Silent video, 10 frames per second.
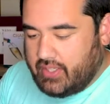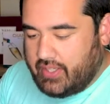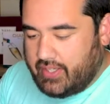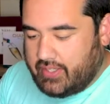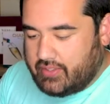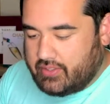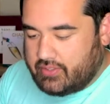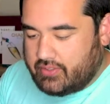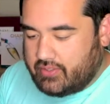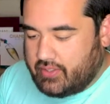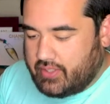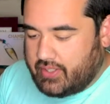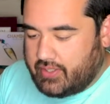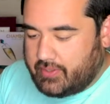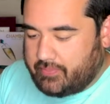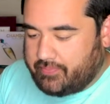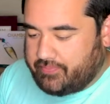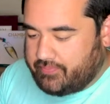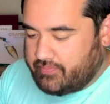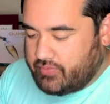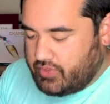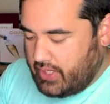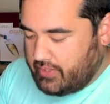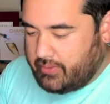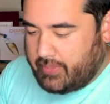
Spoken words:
and is generally